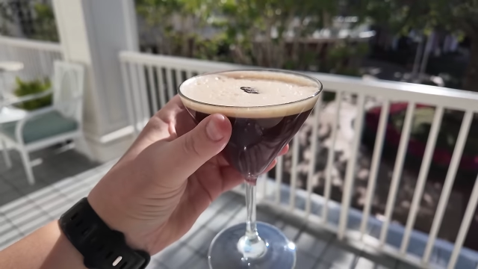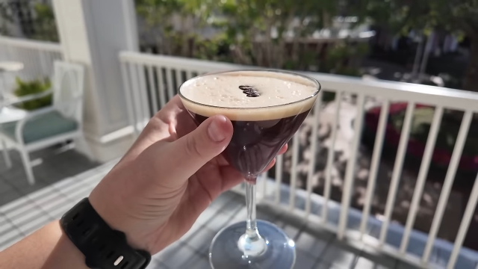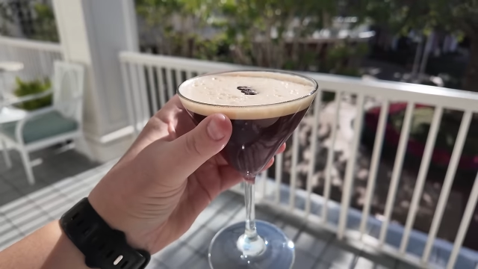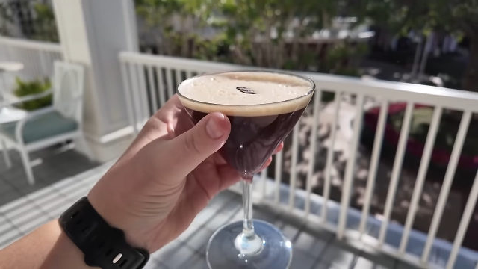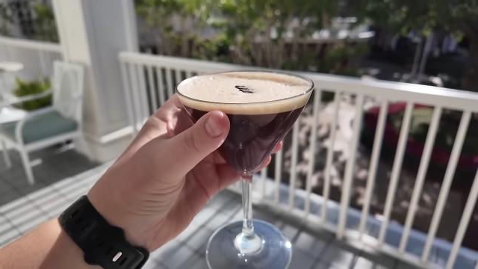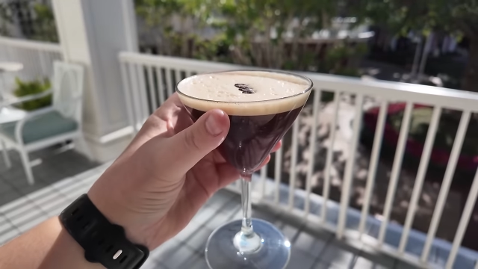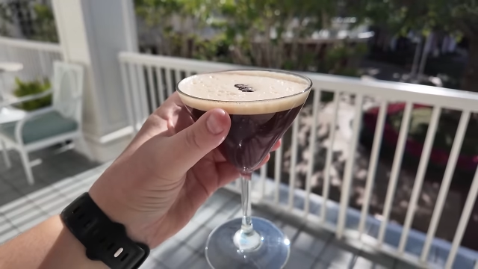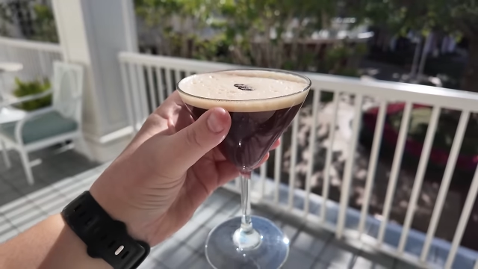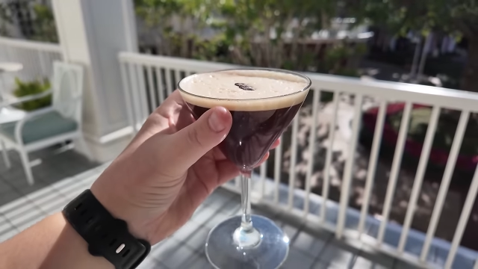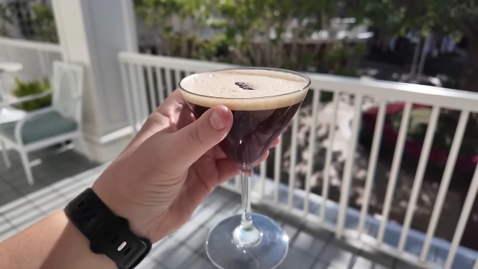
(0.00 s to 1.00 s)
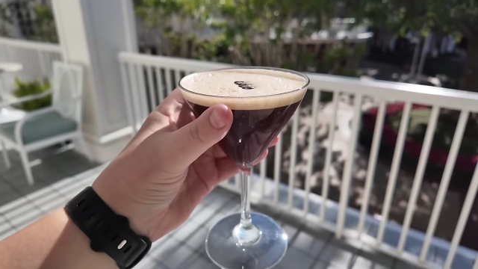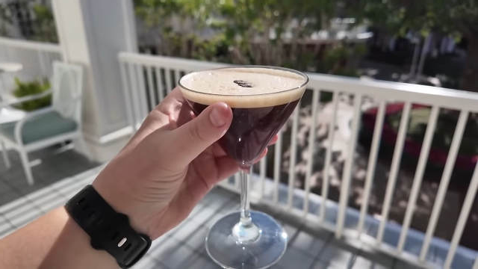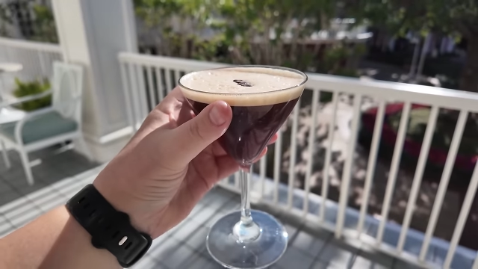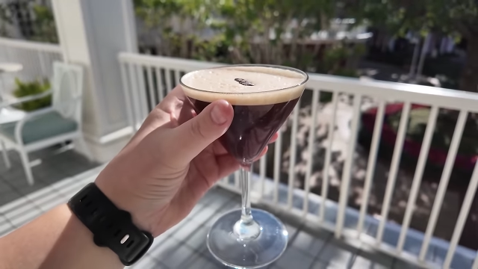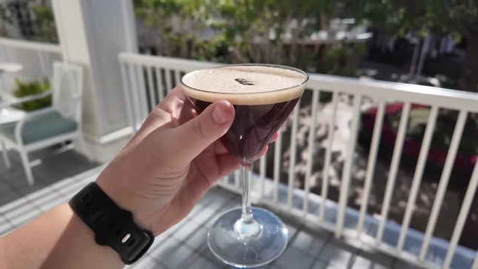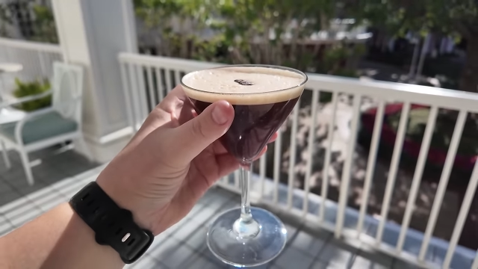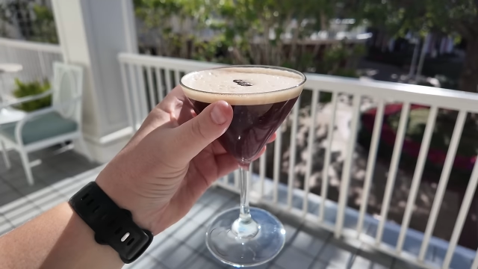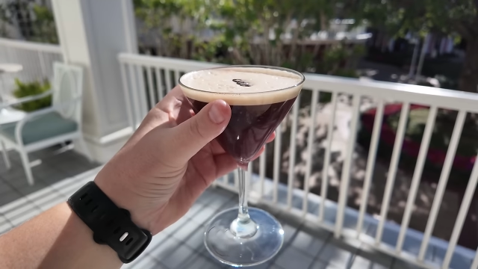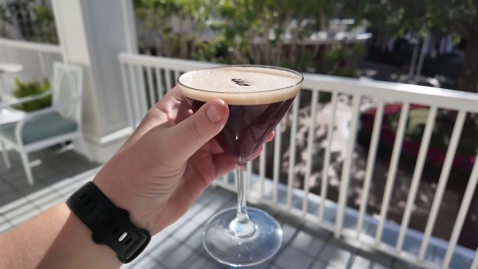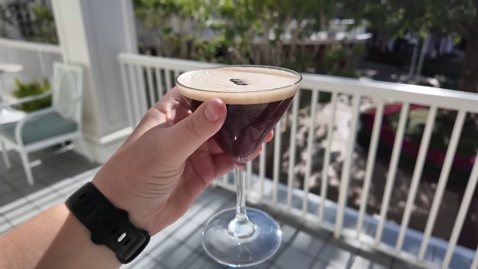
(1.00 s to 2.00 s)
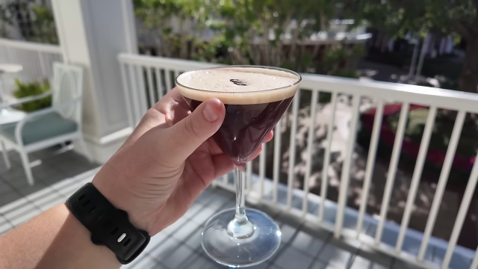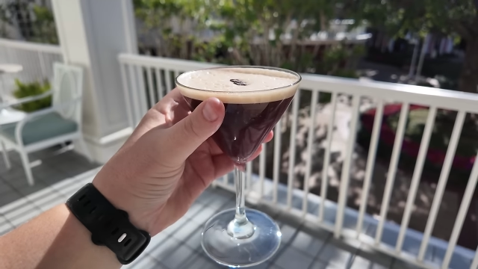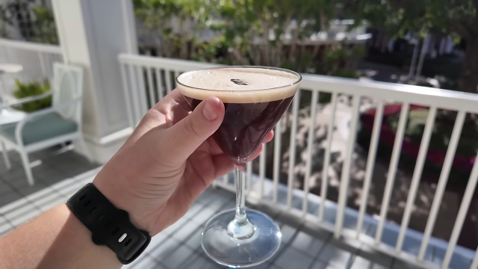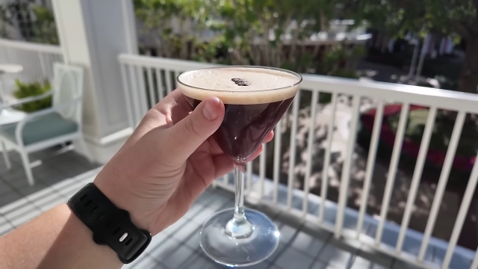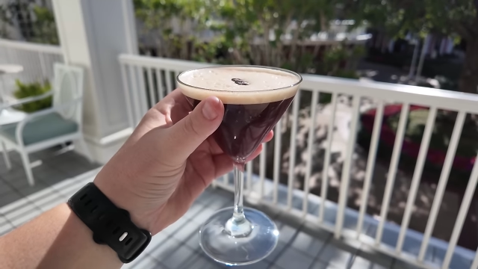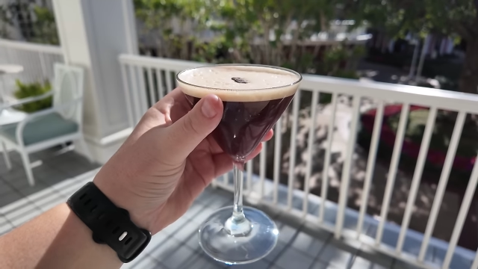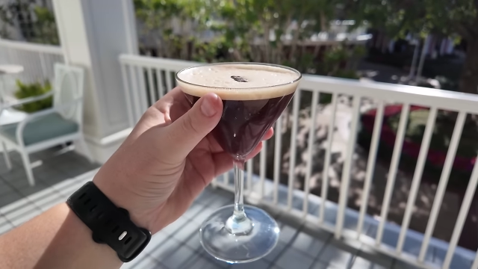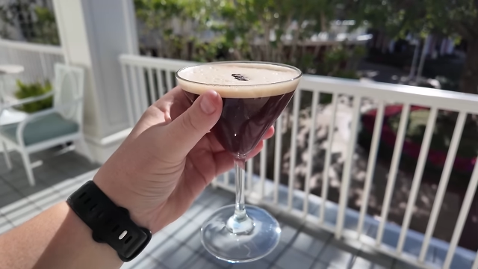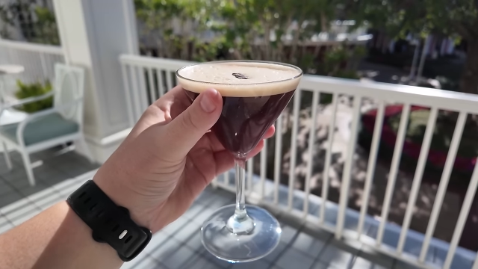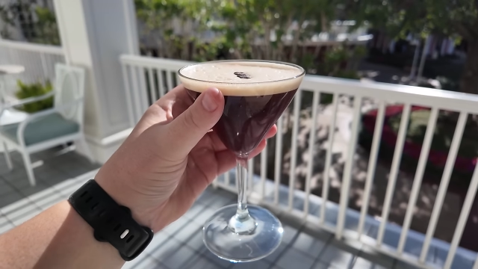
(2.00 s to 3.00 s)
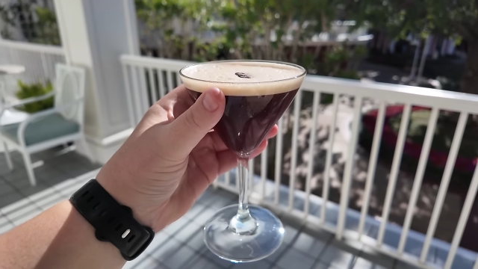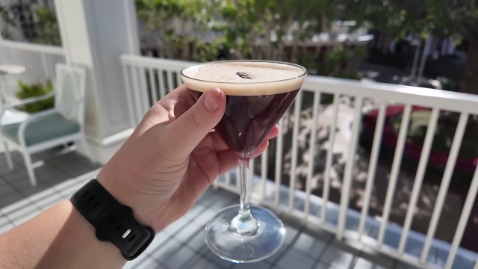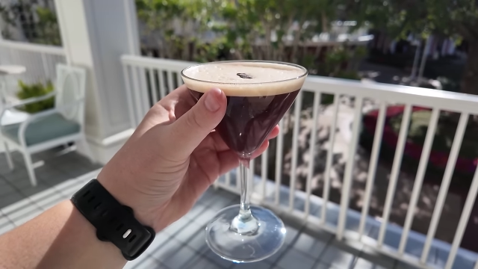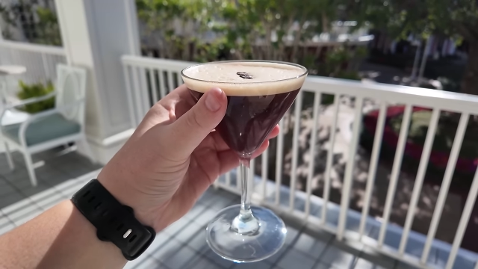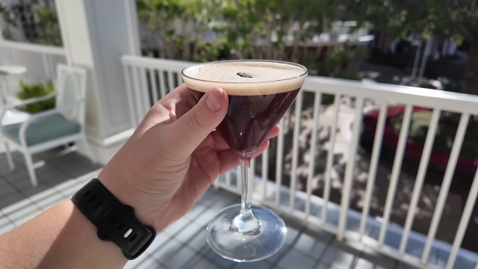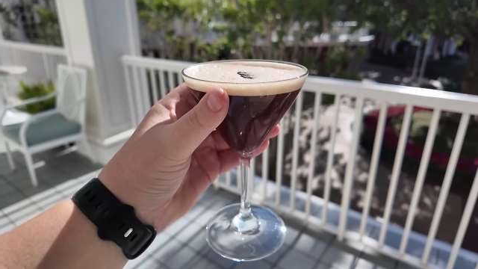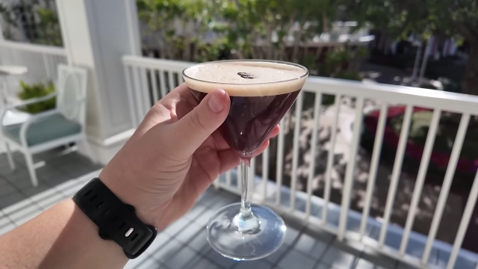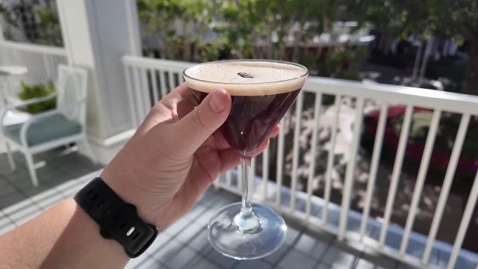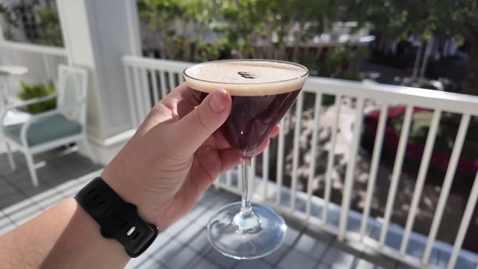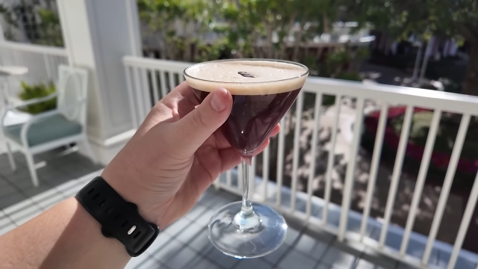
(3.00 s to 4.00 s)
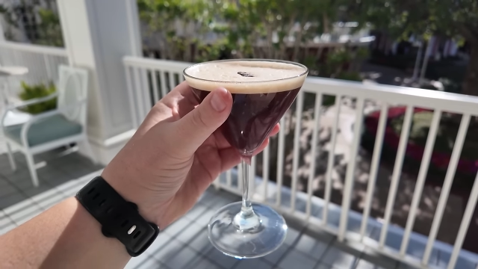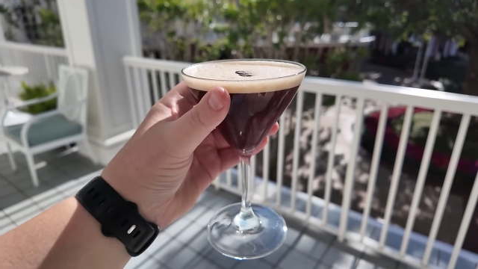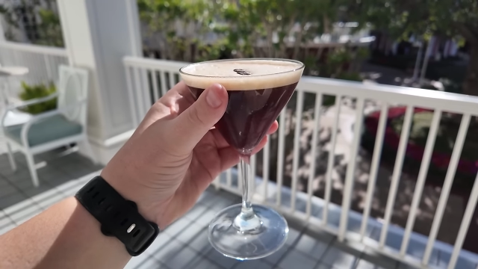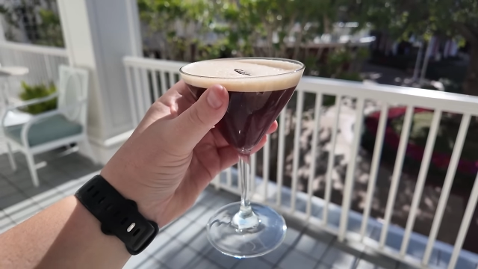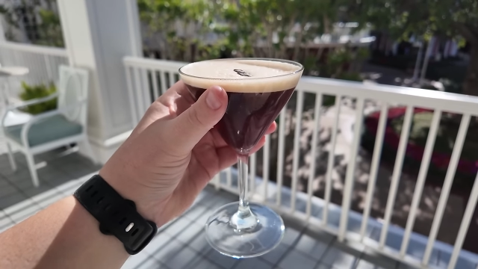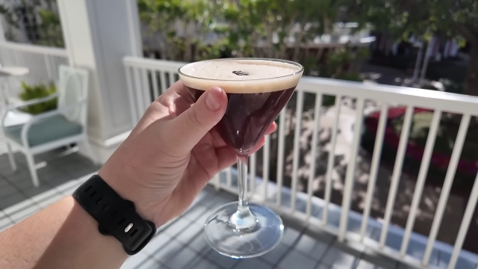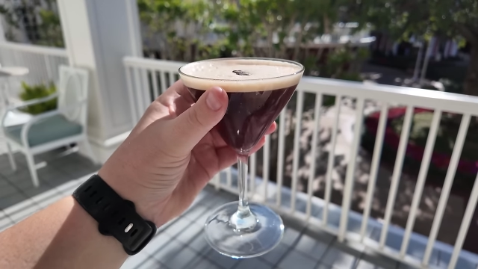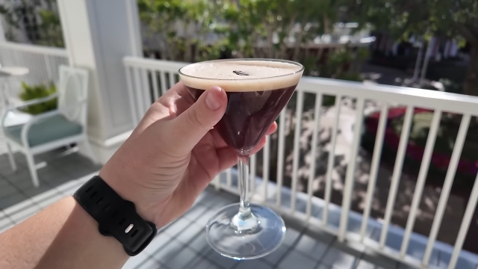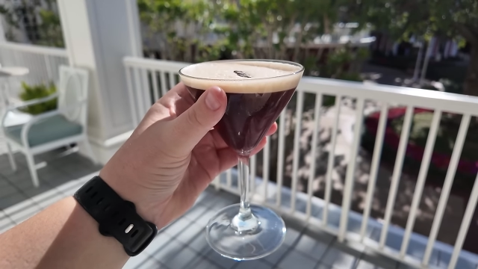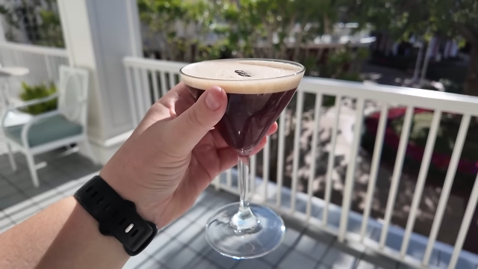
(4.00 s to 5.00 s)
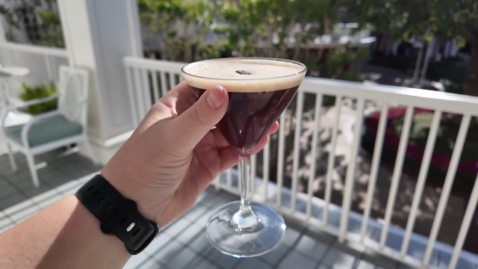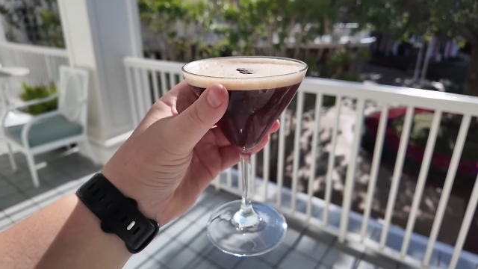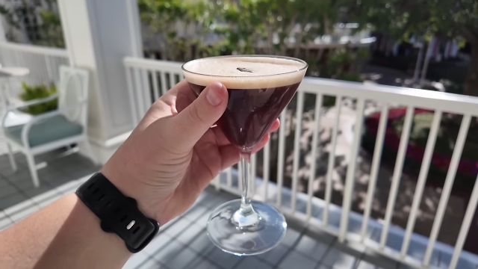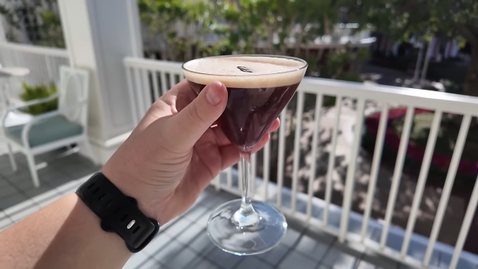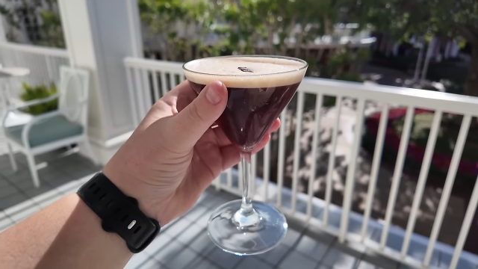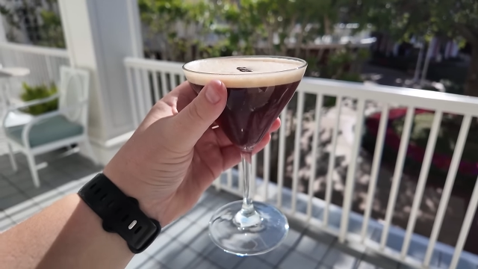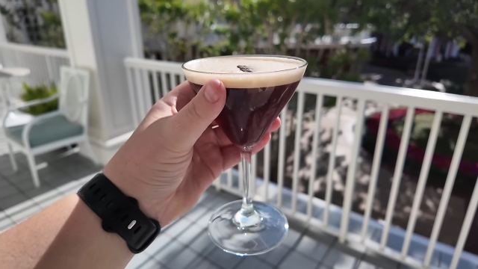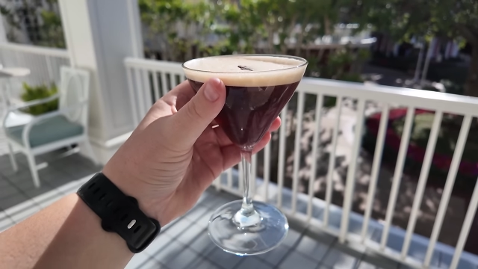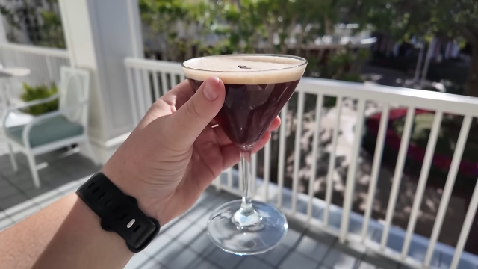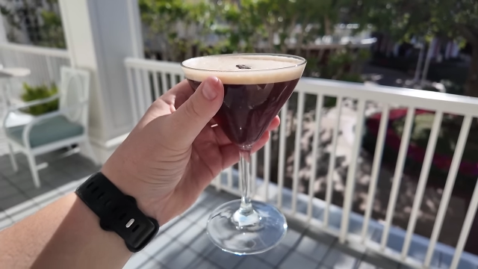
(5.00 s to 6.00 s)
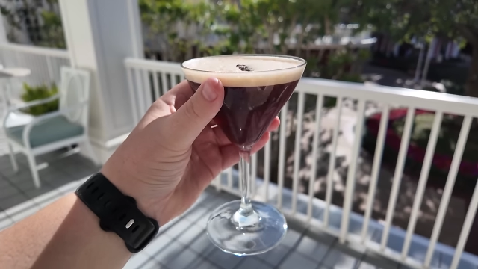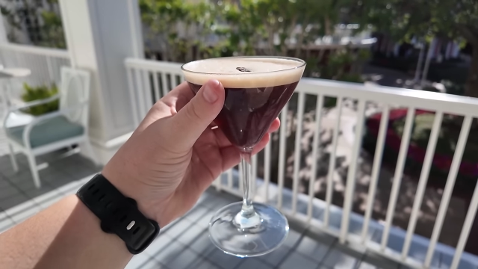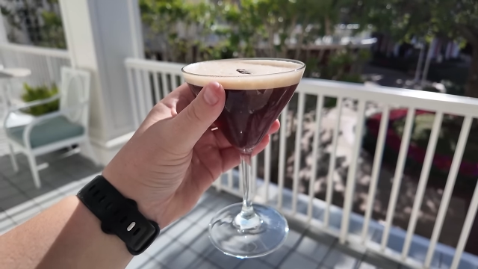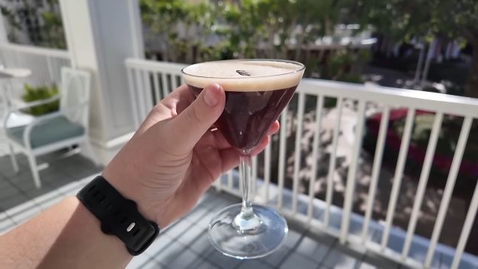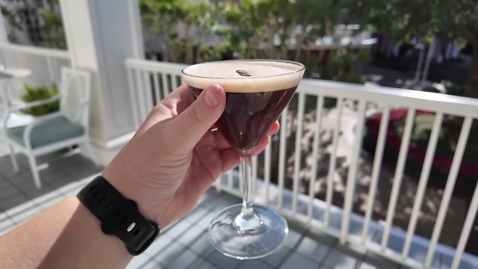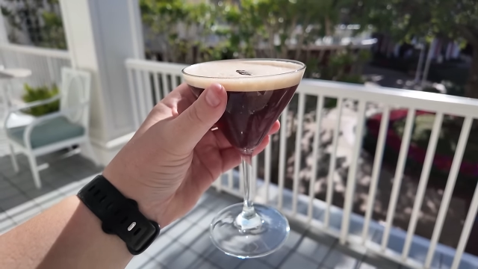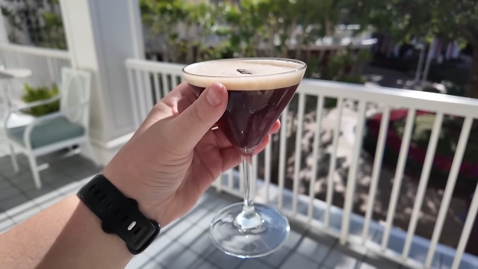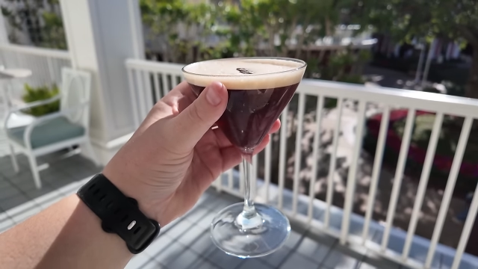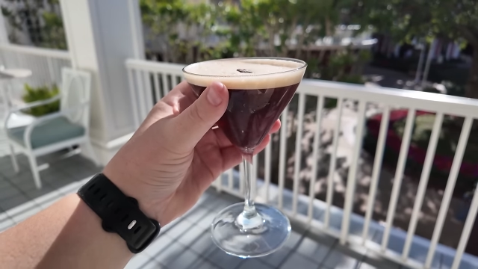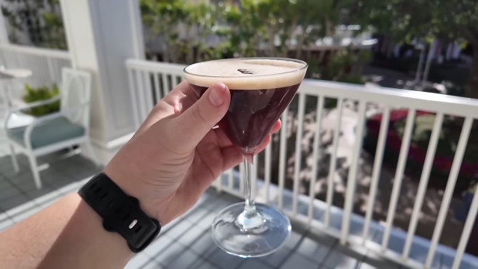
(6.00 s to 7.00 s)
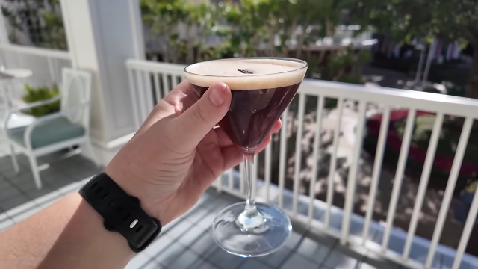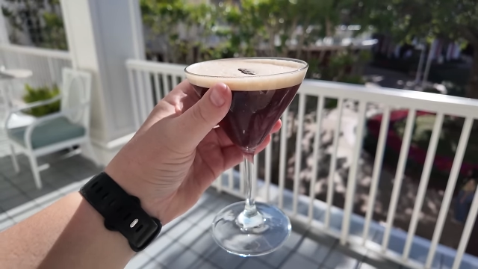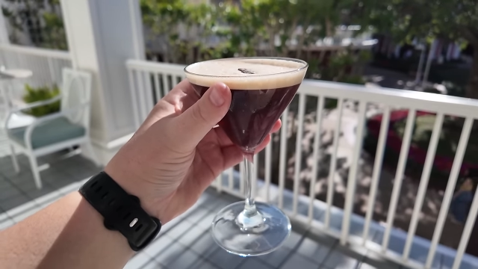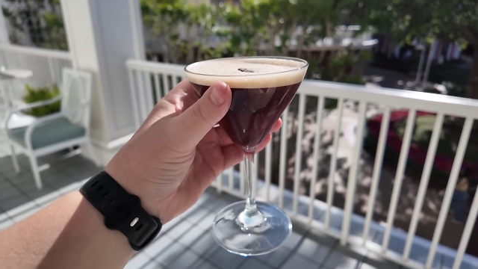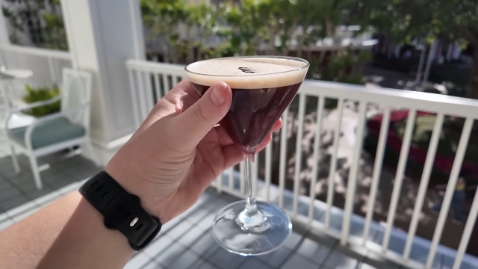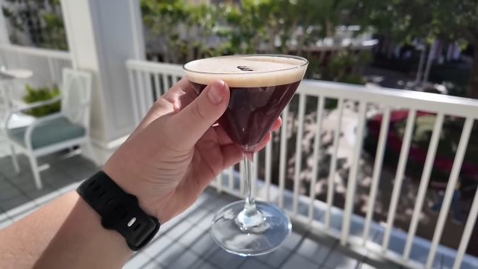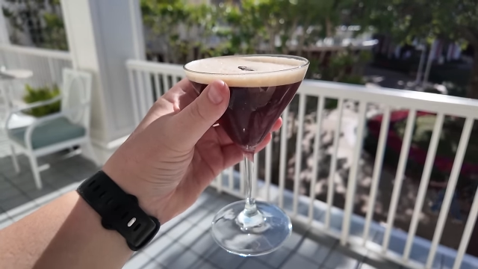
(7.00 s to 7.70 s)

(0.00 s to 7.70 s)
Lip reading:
No face is visible, so there are no lips to read.